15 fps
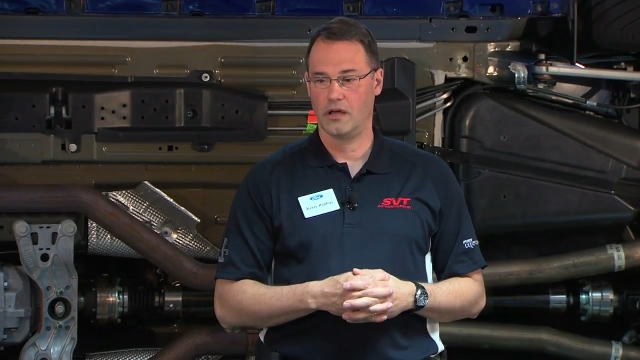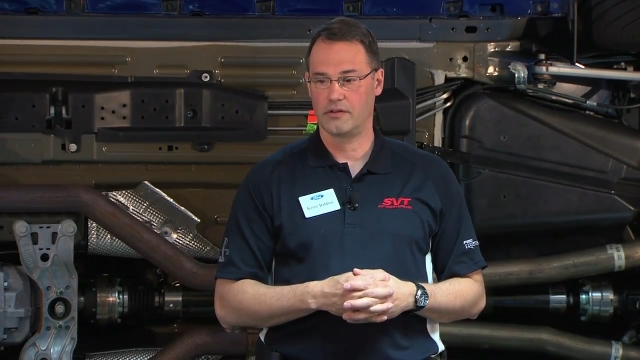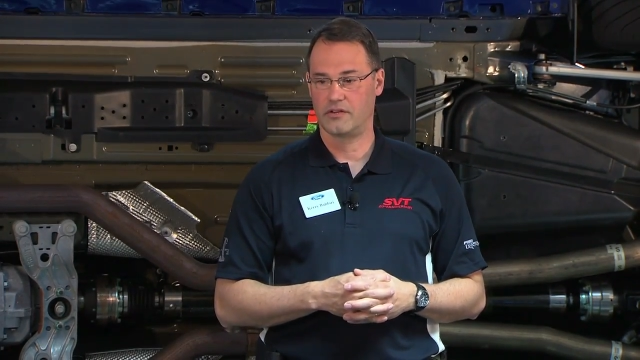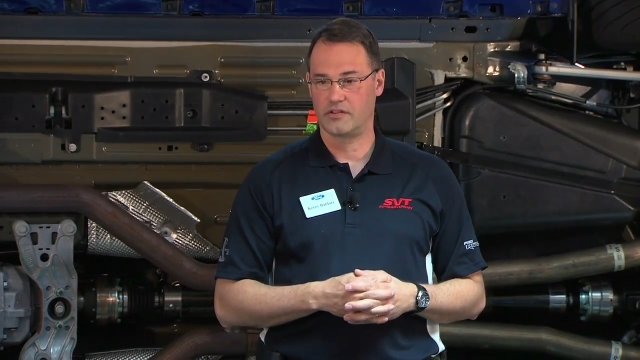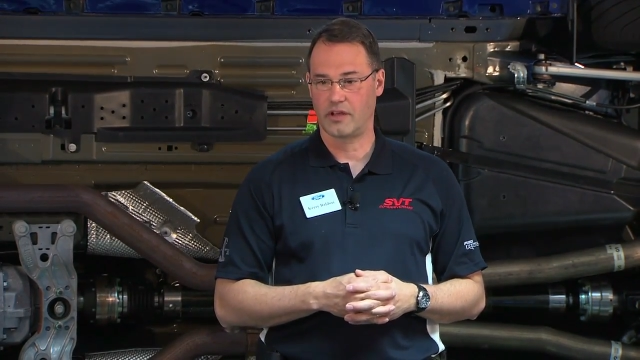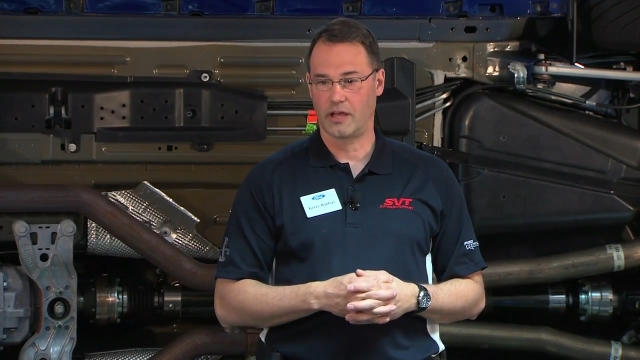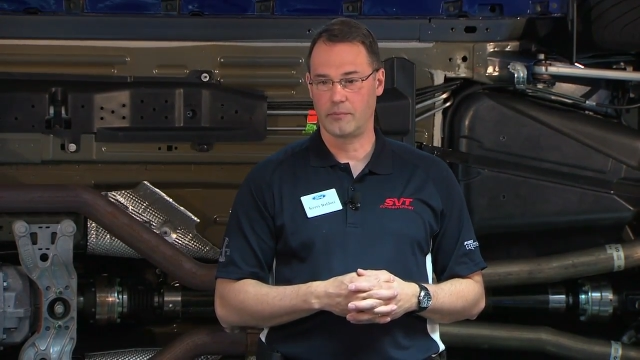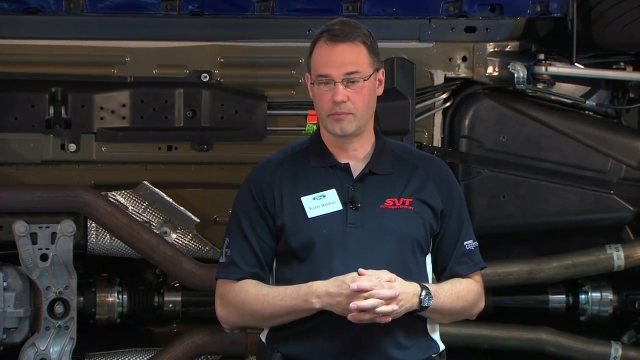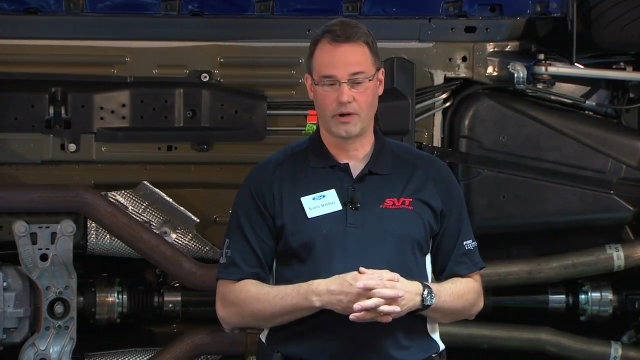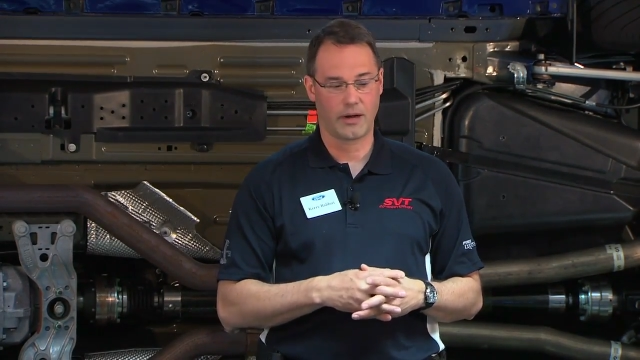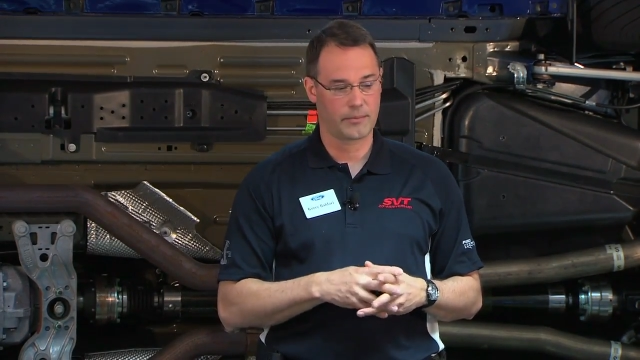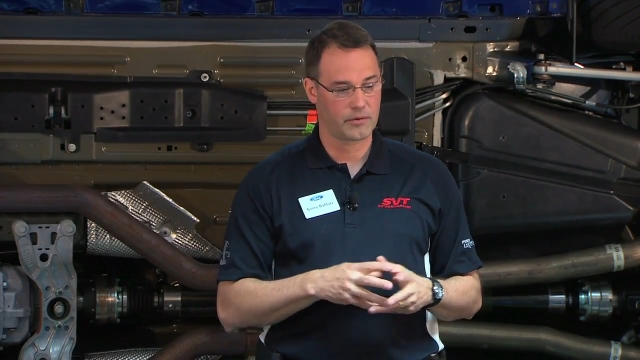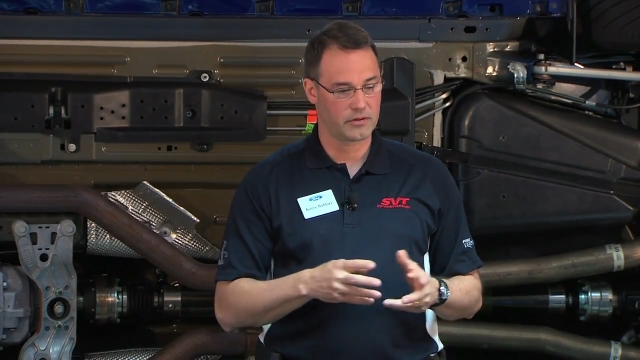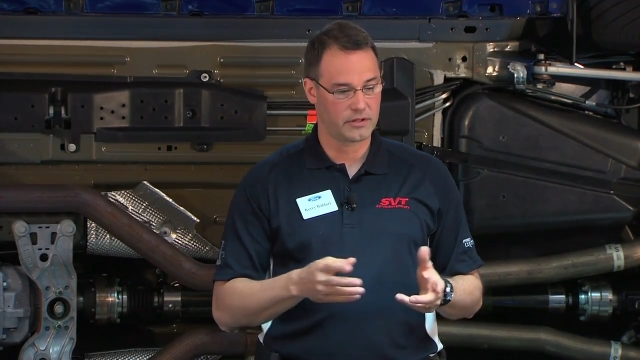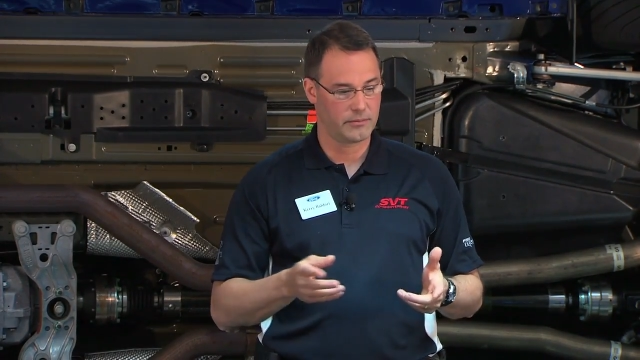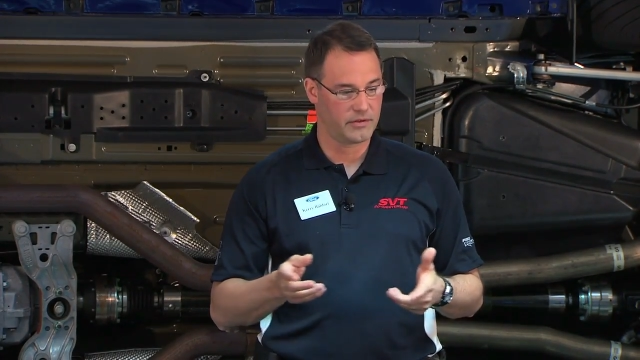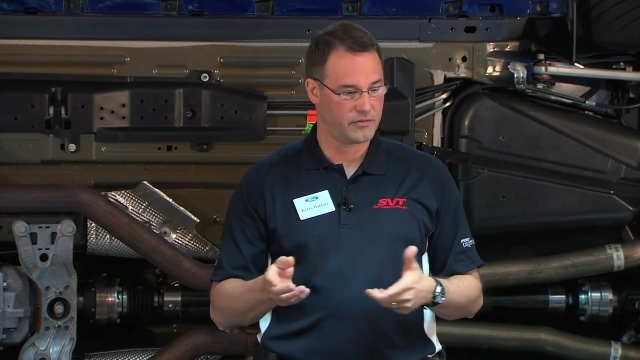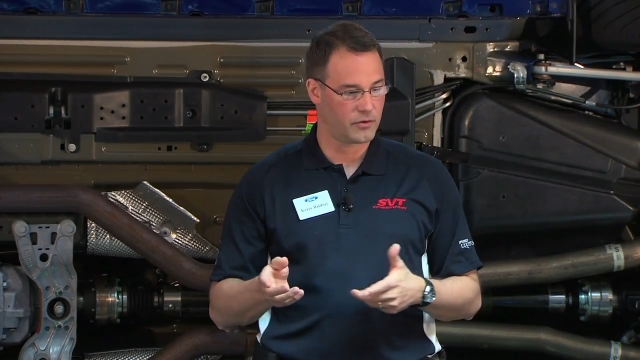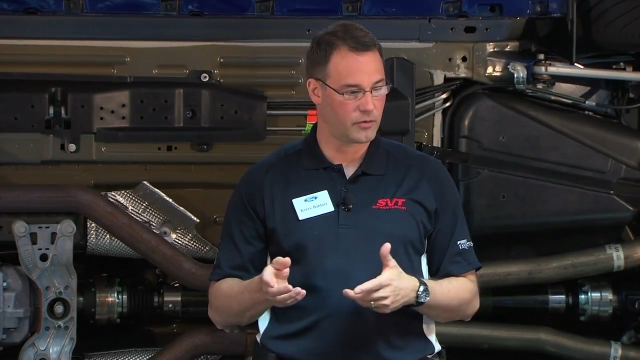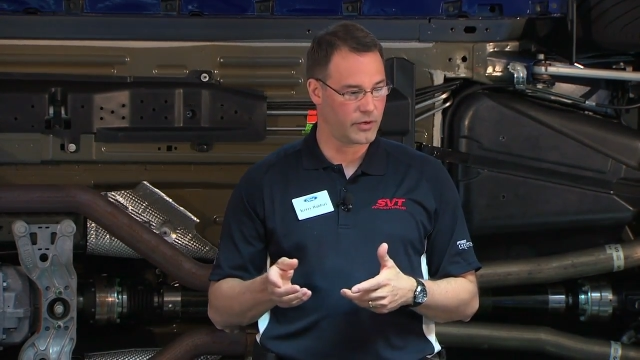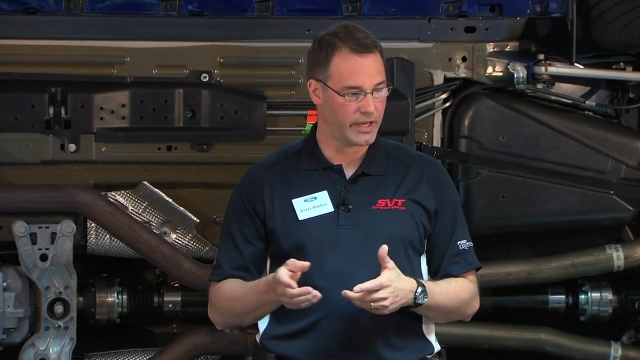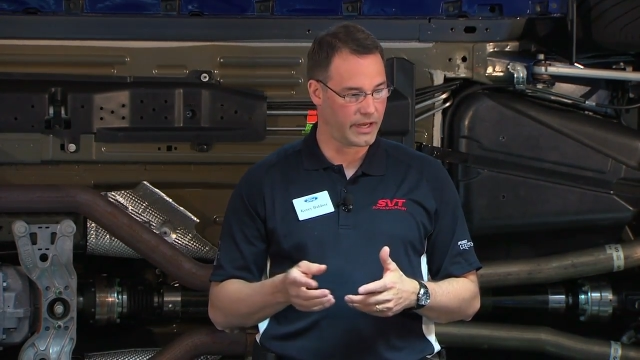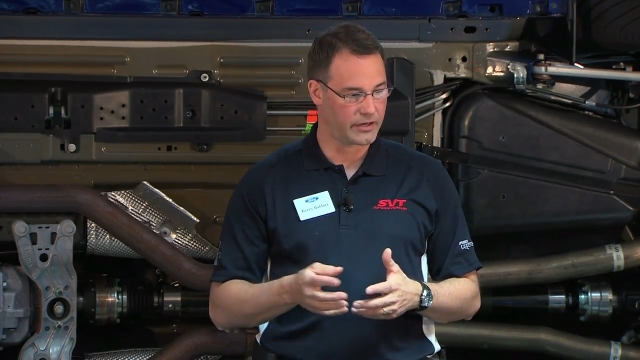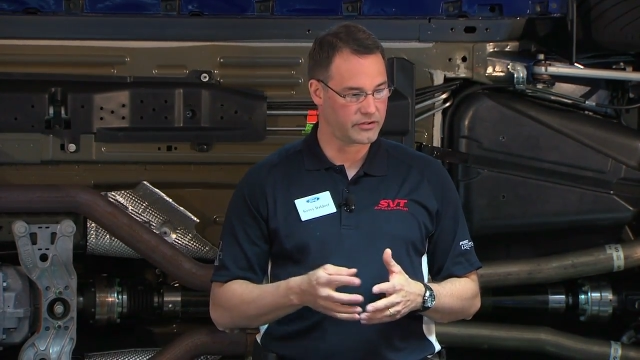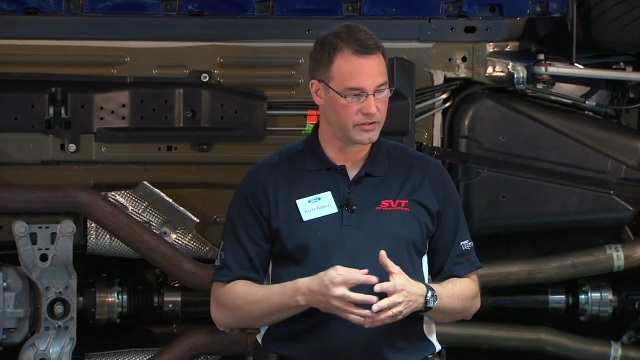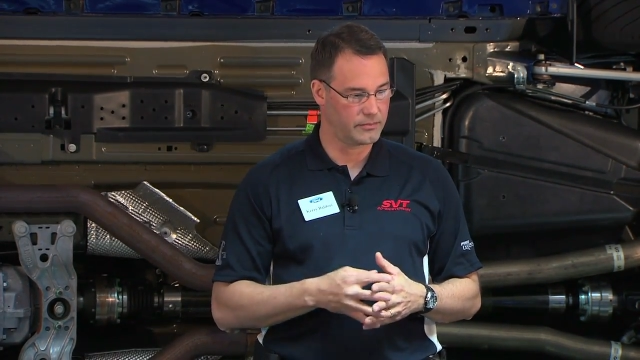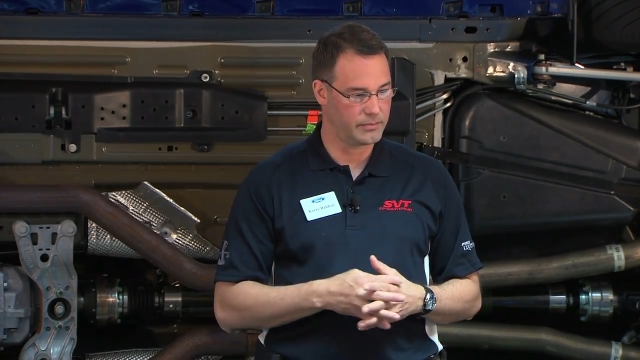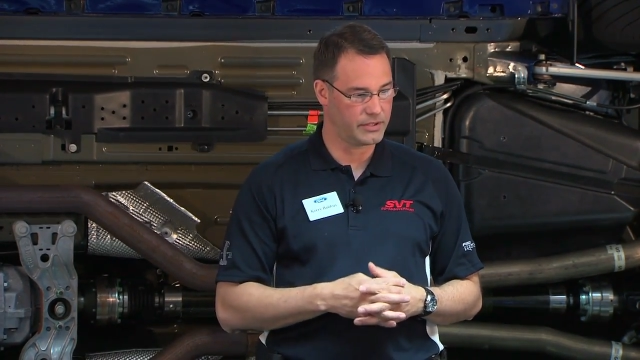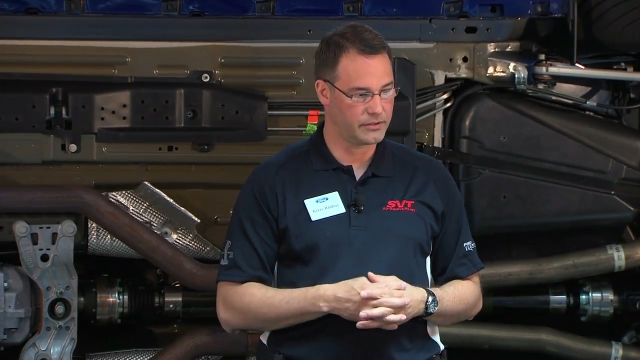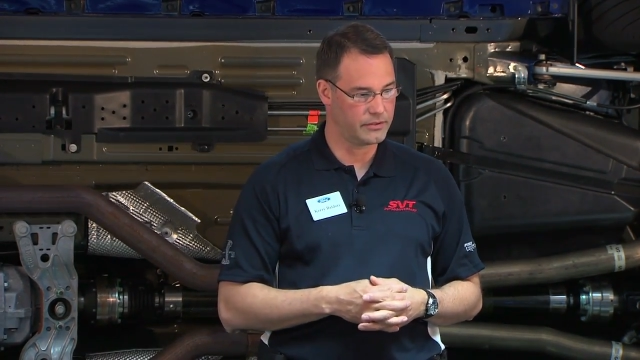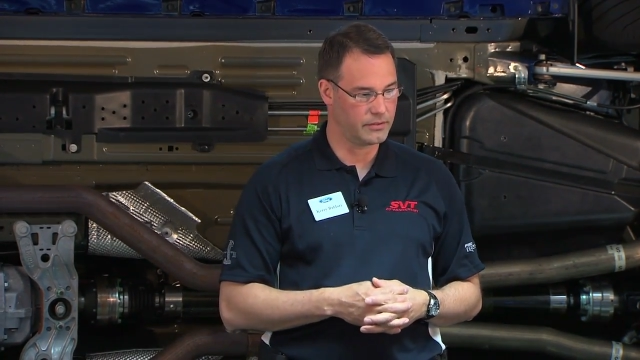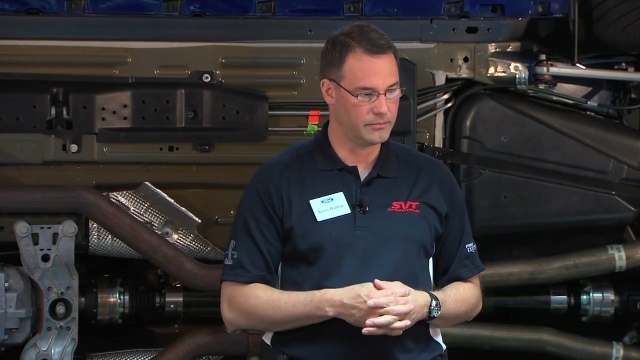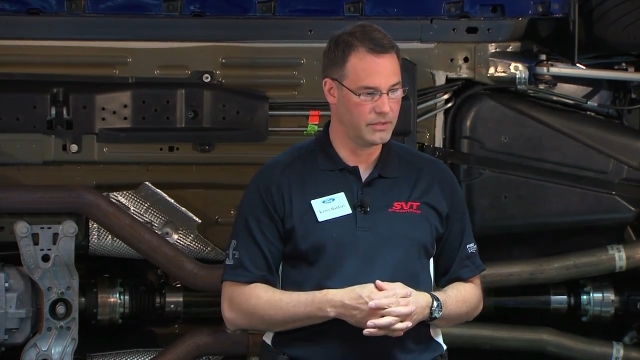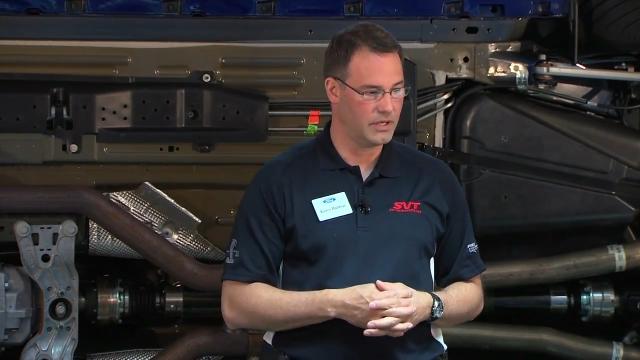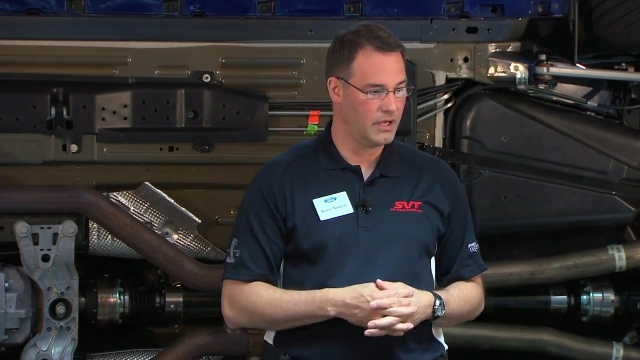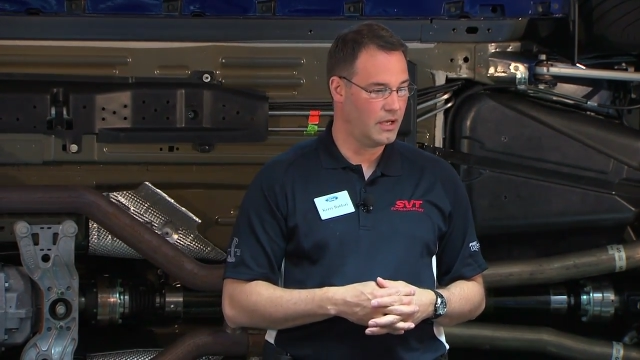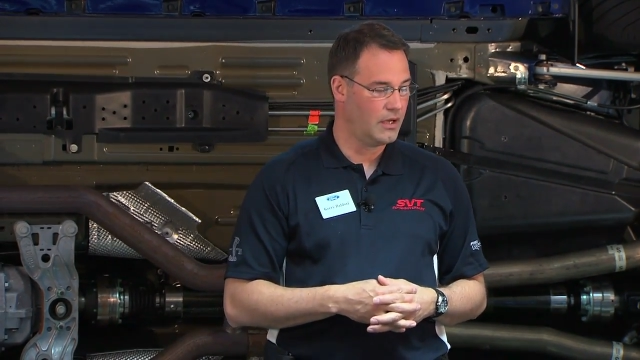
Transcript: designed properly before we actually build them.